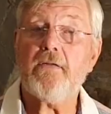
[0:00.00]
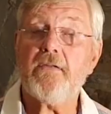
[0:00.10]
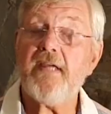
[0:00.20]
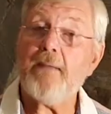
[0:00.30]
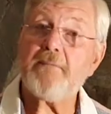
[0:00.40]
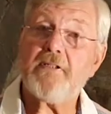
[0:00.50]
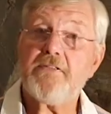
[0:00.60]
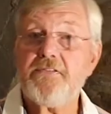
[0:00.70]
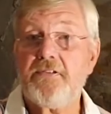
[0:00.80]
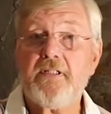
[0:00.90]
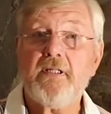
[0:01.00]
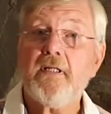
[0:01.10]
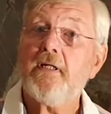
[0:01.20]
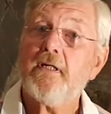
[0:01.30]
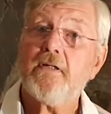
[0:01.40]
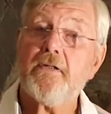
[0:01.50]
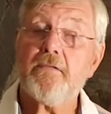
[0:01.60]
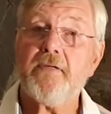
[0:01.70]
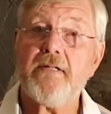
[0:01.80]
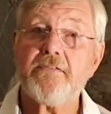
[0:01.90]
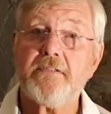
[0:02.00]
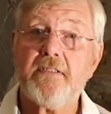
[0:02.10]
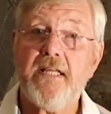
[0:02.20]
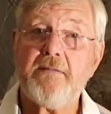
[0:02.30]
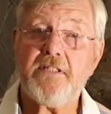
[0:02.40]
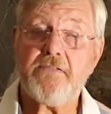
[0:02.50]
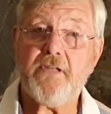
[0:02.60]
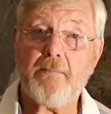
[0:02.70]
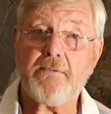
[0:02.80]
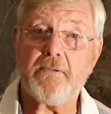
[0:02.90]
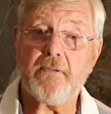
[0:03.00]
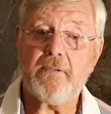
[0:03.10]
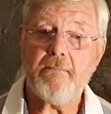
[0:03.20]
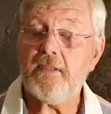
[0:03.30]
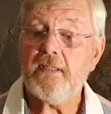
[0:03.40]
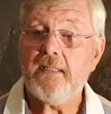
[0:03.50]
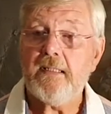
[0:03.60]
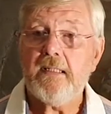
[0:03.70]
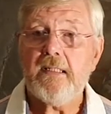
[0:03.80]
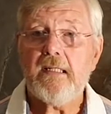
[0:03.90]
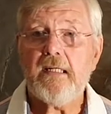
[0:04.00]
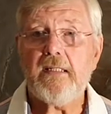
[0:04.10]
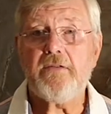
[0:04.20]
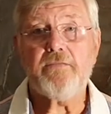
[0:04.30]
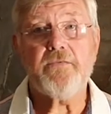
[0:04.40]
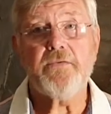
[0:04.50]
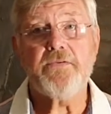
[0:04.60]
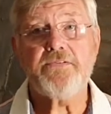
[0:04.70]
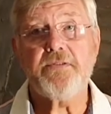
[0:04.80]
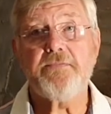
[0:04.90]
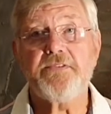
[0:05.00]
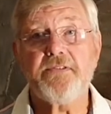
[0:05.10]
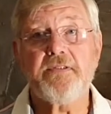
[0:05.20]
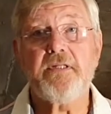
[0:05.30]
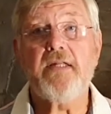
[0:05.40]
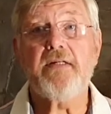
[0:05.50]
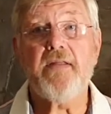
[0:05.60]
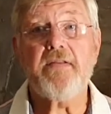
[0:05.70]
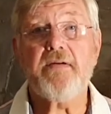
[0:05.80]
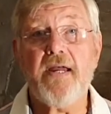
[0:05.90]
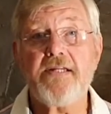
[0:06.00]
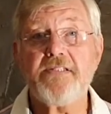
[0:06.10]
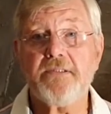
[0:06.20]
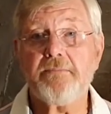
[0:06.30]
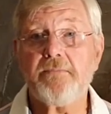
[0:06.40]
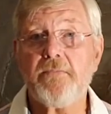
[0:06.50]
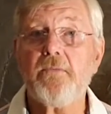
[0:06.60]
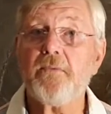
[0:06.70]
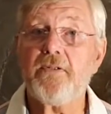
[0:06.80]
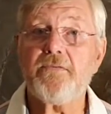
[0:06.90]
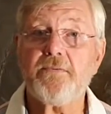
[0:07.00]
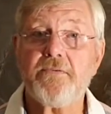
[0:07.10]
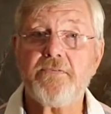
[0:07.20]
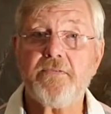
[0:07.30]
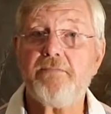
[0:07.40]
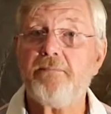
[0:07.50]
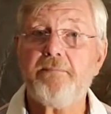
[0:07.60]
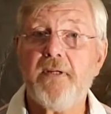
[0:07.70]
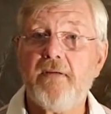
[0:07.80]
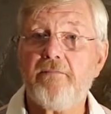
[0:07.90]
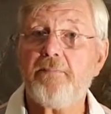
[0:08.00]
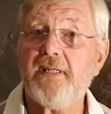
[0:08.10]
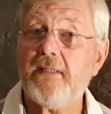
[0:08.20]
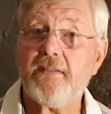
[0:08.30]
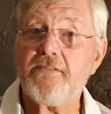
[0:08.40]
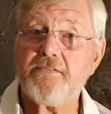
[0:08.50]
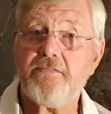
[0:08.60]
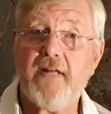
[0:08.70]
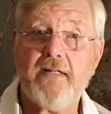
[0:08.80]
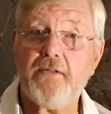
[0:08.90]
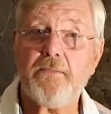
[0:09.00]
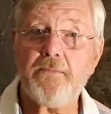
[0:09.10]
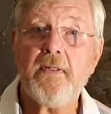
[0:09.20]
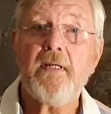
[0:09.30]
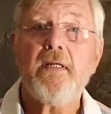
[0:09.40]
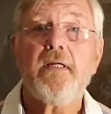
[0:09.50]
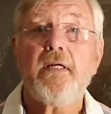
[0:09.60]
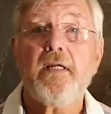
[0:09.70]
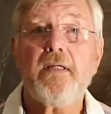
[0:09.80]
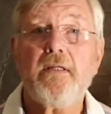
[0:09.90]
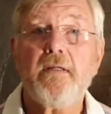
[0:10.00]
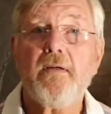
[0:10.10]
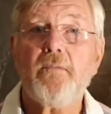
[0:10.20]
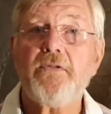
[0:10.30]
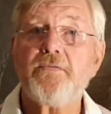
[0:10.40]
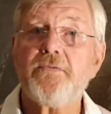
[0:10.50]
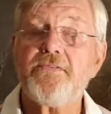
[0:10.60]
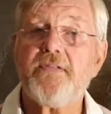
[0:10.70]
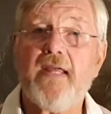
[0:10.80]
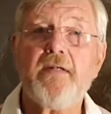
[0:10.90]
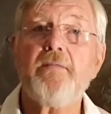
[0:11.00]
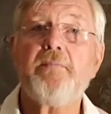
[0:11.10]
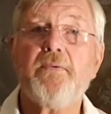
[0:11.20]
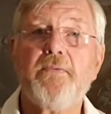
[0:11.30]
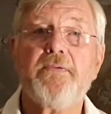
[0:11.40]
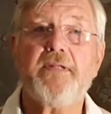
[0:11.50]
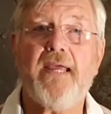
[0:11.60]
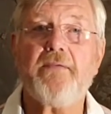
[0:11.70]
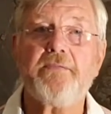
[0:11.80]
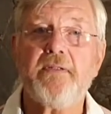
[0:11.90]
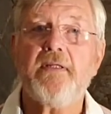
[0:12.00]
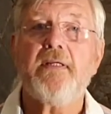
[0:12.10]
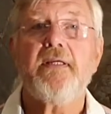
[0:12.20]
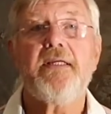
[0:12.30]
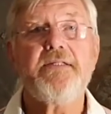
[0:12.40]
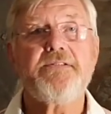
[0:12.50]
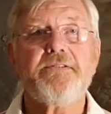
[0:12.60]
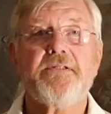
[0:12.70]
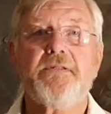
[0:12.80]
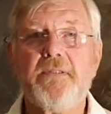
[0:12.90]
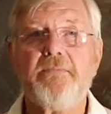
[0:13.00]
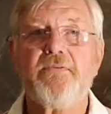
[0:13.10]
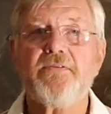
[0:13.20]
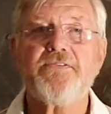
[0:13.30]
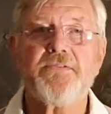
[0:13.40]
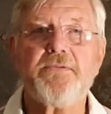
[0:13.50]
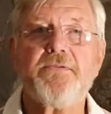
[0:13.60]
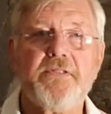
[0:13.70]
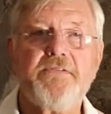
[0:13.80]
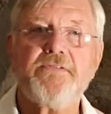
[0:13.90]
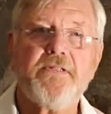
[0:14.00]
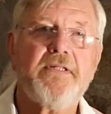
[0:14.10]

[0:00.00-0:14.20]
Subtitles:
the ambulatory going round to the Lady Chapel. And of course it was another item which was of peerless value, which was then brought down into the crypt for storage